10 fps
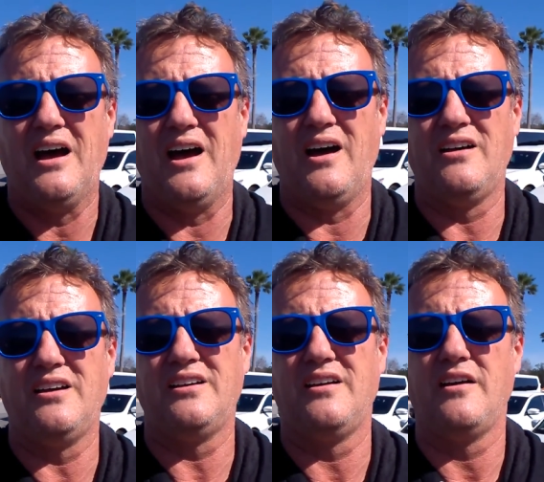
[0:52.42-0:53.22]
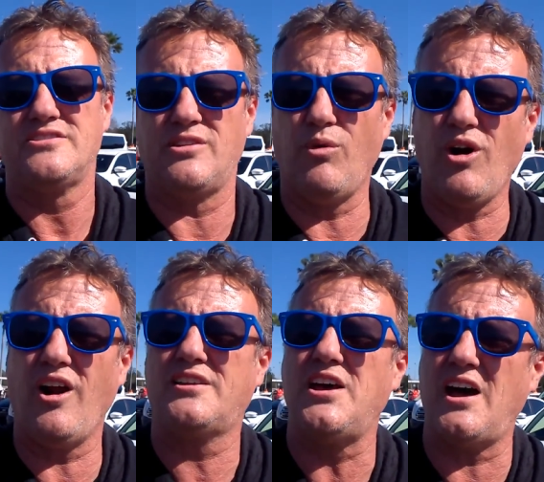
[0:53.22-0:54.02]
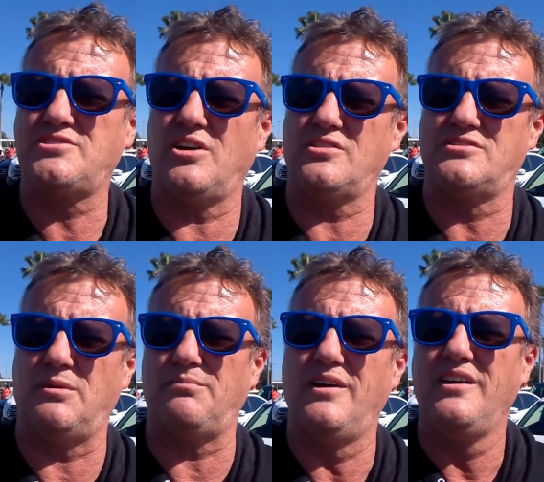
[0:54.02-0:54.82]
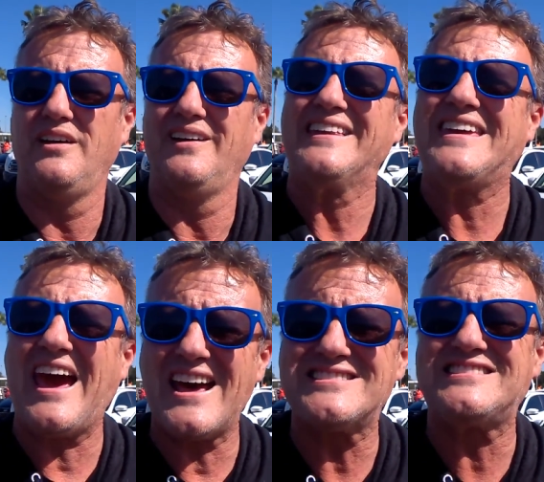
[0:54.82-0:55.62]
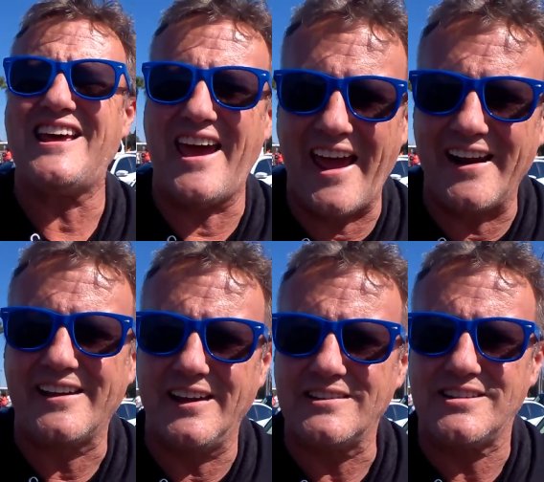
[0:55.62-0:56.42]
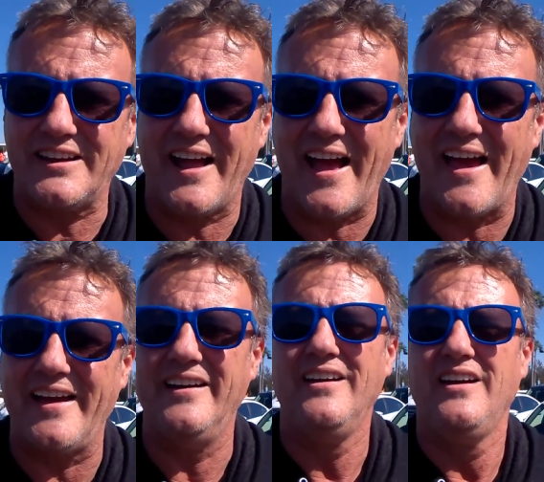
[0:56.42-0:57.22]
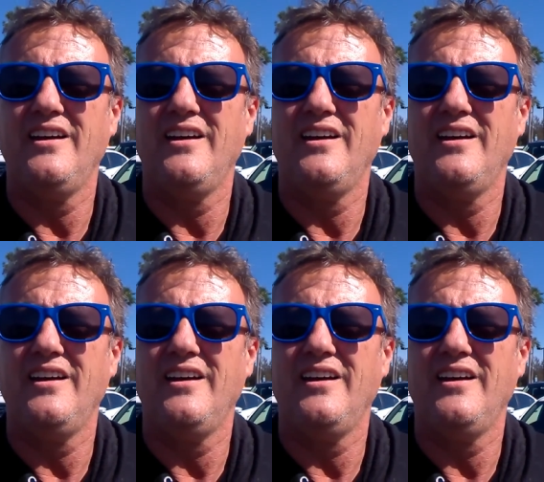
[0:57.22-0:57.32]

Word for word: Uh, so we're going to touch on some guest etiquette today.